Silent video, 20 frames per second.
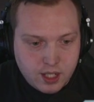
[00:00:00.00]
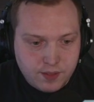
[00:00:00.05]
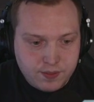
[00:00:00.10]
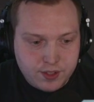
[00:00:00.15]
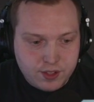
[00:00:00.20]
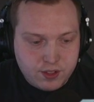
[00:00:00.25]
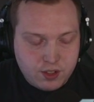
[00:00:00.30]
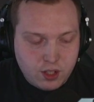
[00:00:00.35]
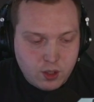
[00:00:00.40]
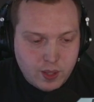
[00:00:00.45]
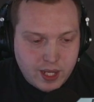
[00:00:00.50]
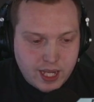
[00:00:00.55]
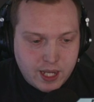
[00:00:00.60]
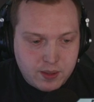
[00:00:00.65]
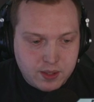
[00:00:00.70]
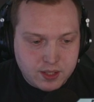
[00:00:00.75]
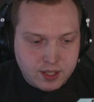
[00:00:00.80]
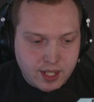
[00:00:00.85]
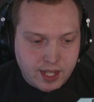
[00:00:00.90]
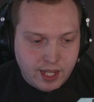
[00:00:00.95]
after 2
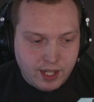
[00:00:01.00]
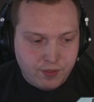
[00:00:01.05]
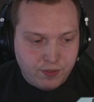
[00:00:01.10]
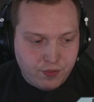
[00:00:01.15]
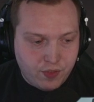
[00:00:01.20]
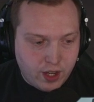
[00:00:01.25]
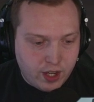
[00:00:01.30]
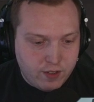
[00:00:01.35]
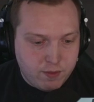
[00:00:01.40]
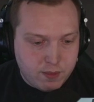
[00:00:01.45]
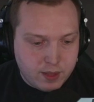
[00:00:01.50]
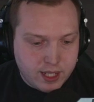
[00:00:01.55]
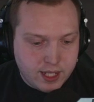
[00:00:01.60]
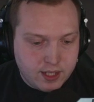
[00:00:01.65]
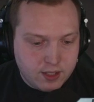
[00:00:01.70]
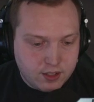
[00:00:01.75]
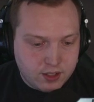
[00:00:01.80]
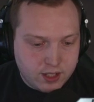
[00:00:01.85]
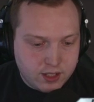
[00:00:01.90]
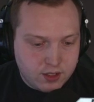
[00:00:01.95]
hours and 5
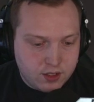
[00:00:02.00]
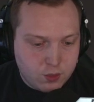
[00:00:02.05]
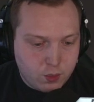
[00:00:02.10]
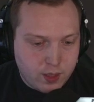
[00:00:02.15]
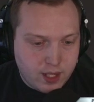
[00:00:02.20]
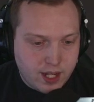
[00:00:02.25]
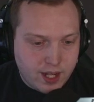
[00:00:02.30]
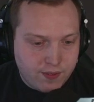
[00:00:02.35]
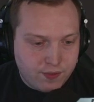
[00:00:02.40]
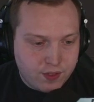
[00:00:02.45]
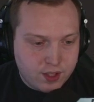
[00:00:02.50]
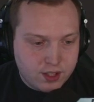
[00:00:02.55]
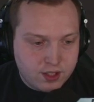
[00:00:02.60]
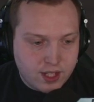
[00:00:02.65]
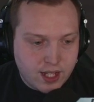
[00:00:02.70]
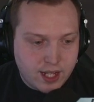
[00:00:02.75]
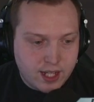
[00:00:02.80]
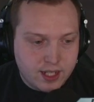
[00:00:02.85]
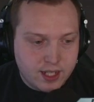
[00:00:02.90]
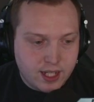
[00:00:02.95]
minutes since we left the
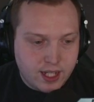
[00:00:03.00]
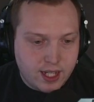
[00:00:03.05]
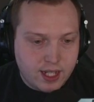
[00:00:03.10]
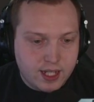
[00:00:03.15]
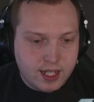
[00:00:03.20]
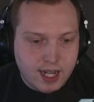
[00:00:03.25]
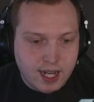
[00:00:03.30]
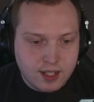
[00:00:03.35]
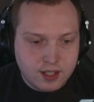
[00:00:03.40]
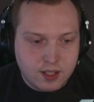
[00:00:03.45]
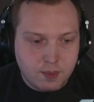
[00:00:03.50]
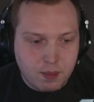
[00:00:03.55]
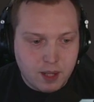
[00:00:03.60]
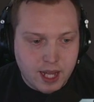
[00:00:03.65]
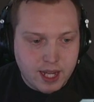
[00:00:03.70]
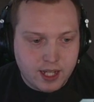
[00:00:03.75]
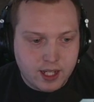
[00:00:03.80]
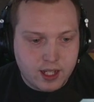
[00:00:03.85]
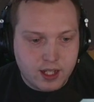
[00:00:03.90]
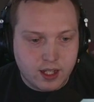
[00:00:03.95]
stand in
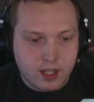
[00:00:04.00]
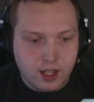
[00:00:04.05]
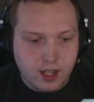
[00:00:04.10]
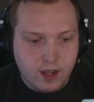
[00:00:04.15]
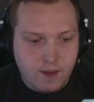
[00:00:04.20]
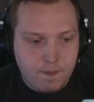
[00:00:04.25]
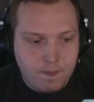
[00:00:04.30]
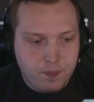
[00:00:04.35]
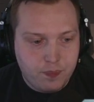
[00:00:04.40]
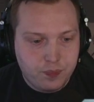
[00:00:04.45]
Casablanca,